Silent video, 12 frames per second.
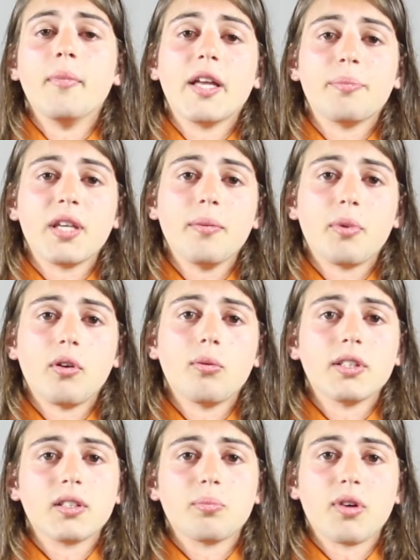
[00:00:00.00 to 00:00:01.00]
met people
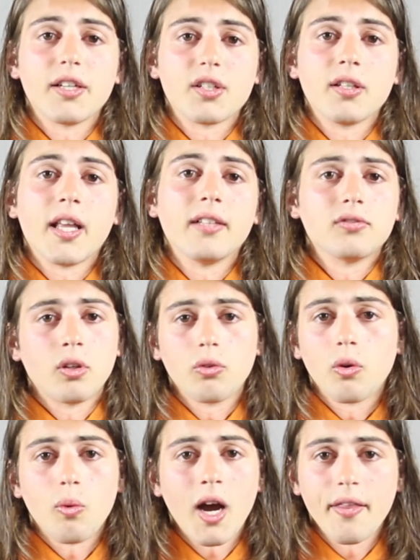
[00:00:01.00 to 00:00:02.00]
with depression that don't
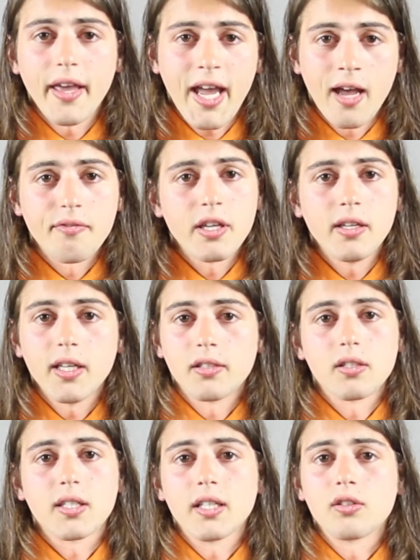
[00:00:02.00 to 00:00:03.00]
know why they have it. It
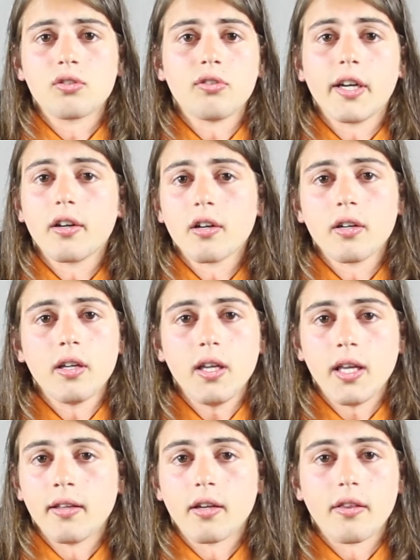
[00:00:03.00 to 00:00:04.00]
just gets triggered,
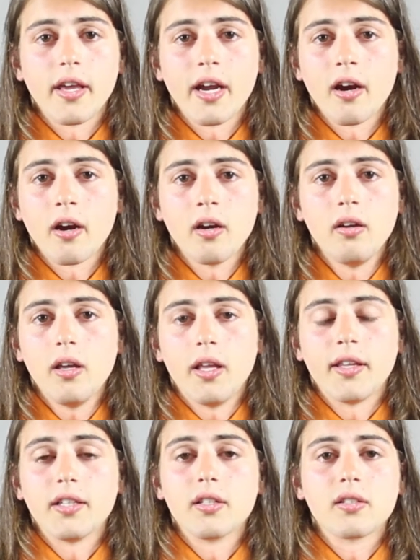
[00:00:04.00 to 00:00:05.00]
and they're there,
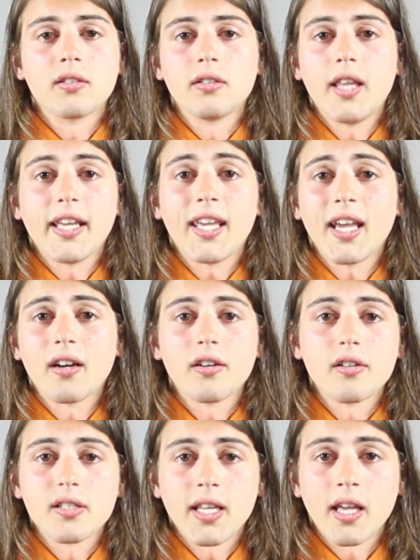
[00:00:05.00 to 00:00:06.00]
and they can't
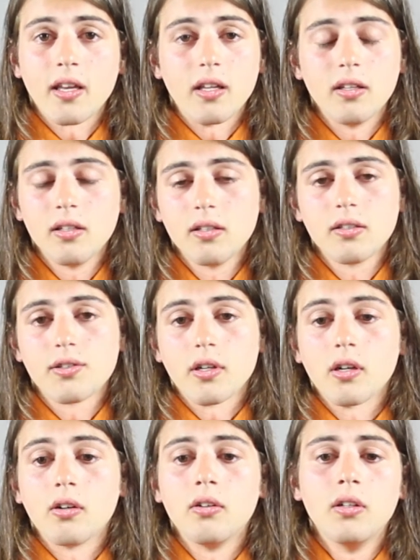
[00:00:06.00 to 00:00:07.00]
understand it.
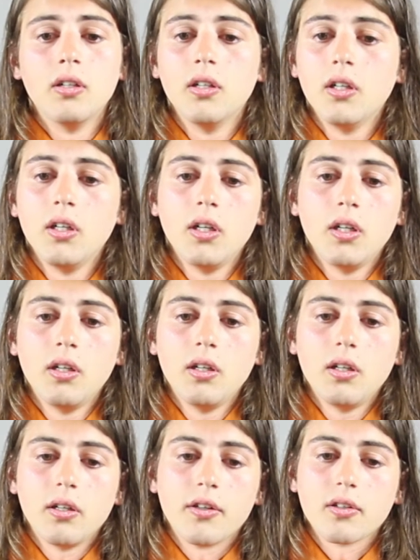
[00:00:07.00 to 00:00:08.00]
So
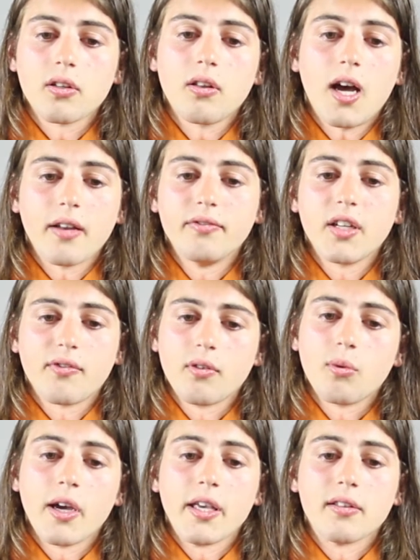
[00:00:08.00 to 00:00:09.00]
there's a lot of different
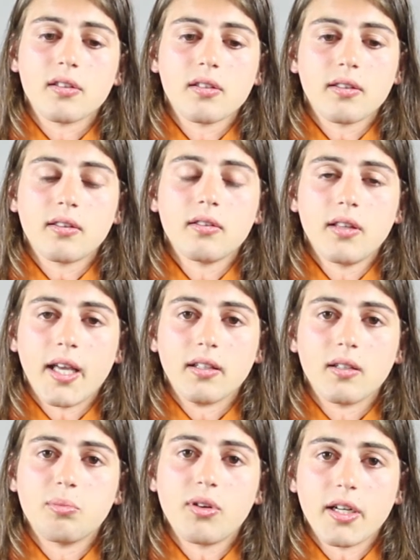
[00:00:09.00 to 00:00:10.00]
ways that
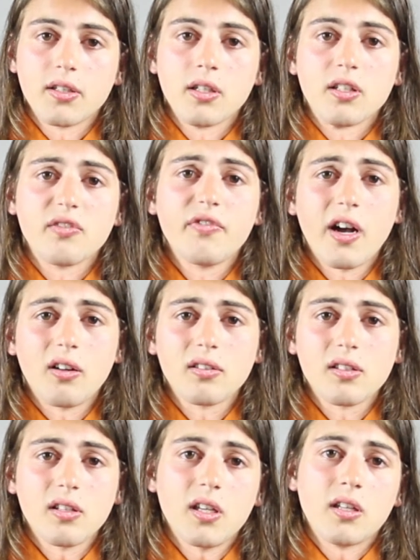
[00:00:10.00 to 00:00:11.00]
depression is
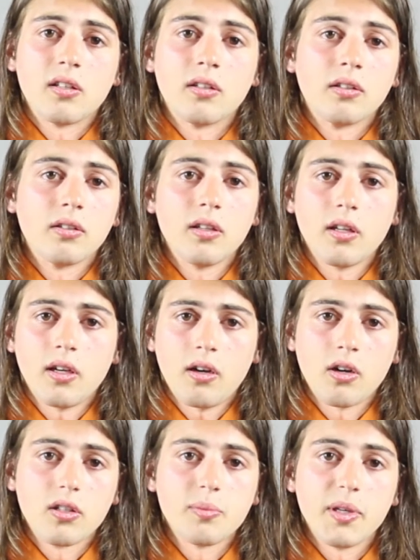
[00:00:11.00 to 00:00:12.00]
felt and
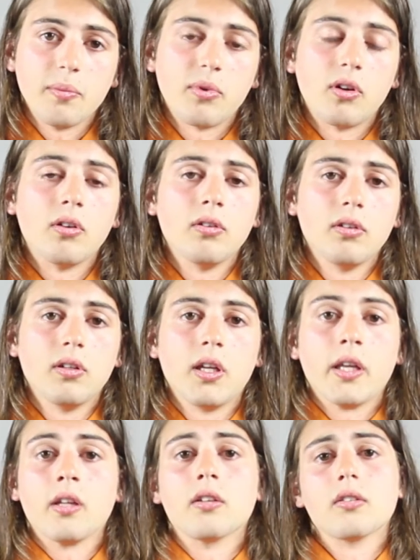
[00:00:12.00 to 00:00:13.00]
hurts people,
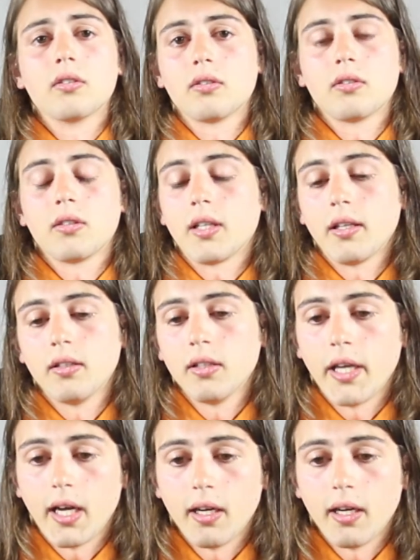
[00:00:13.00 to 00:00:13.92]
and yeah,